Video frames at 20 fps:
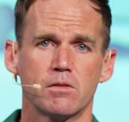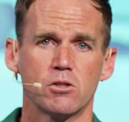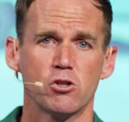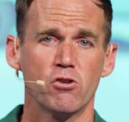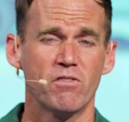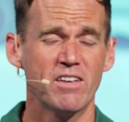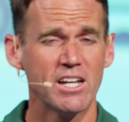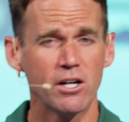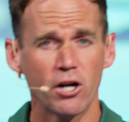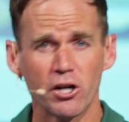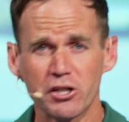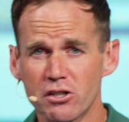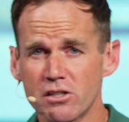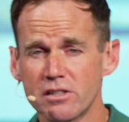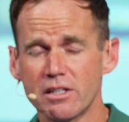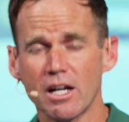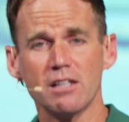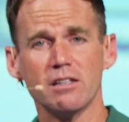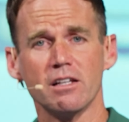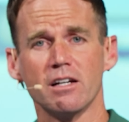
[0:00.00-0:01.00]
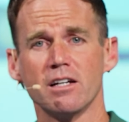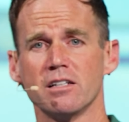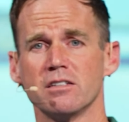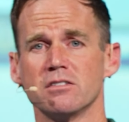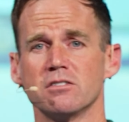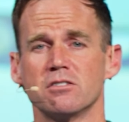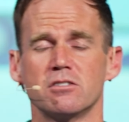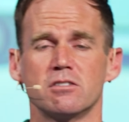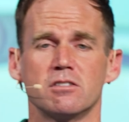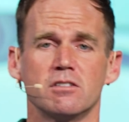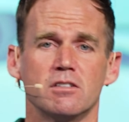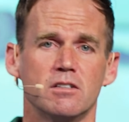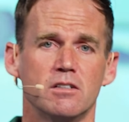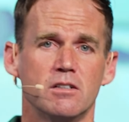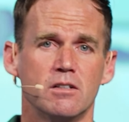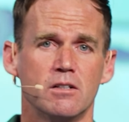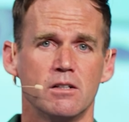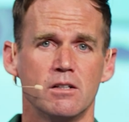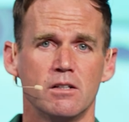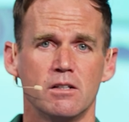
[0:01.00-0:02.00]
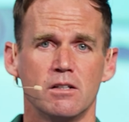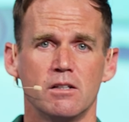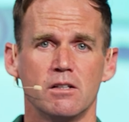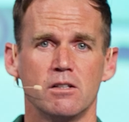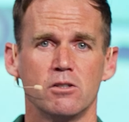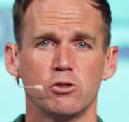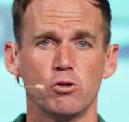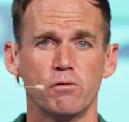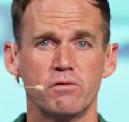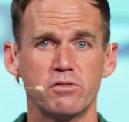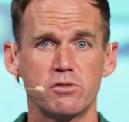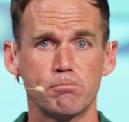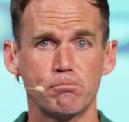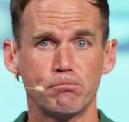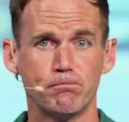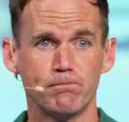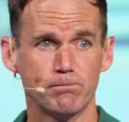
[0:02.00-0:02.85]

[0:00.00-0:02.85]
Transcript: You've hit all your deadlines. You've